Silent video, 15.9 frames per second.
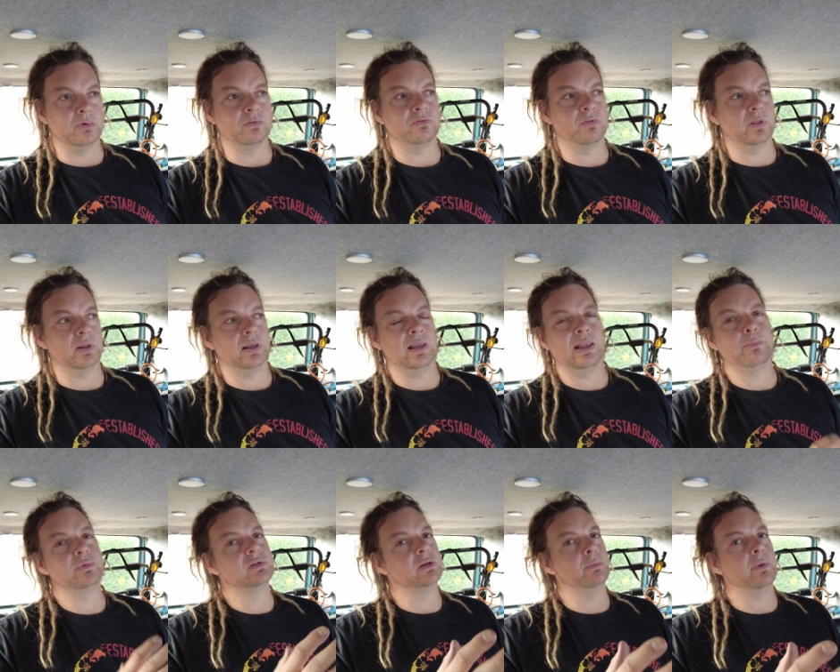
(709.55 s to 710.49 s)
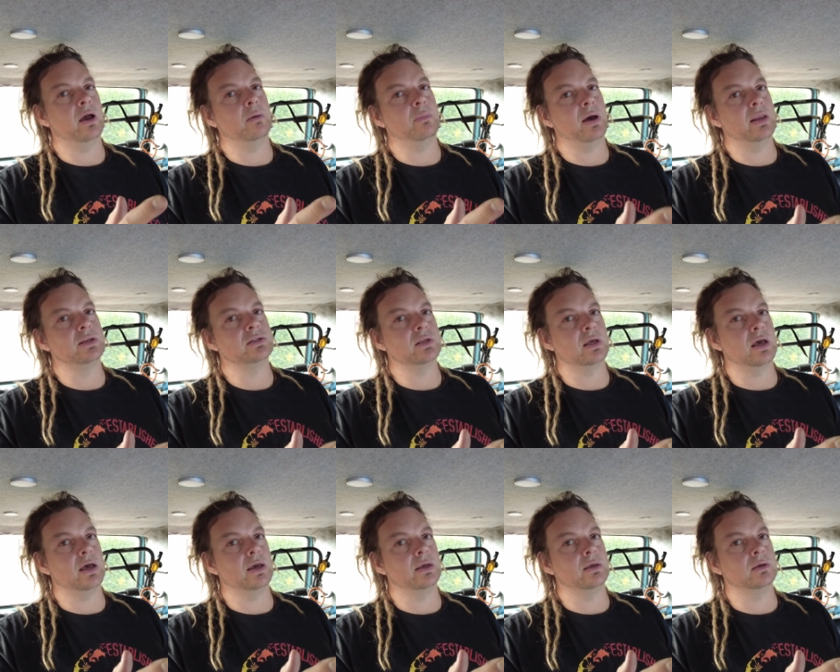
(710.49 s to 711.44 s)
but for the limited amount of mileage that
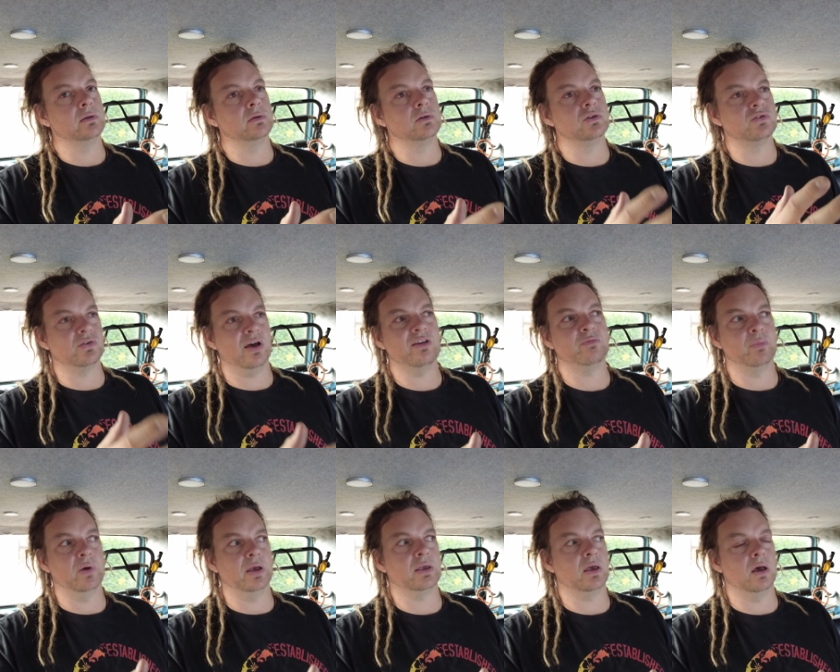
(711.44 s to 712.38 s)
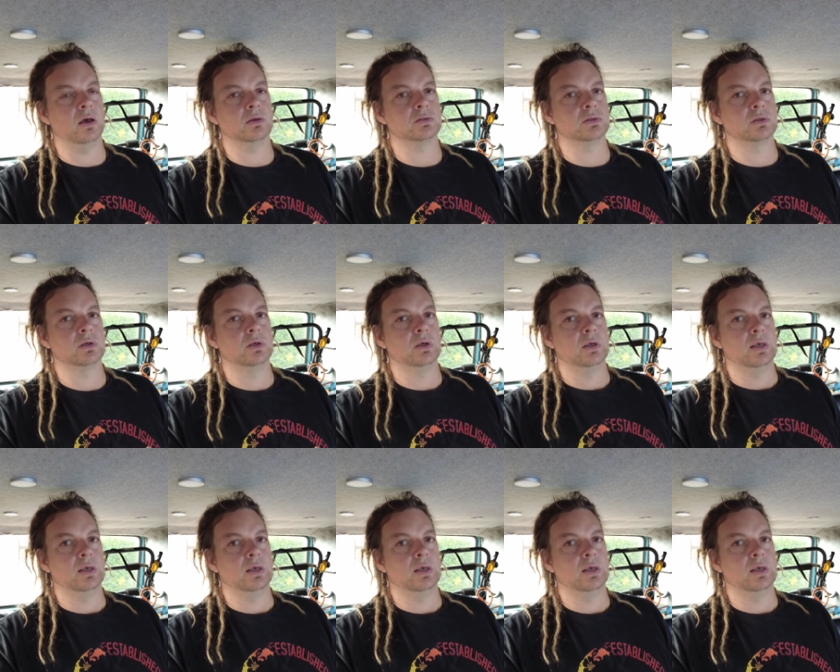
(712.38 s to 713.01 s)
I drive my cars,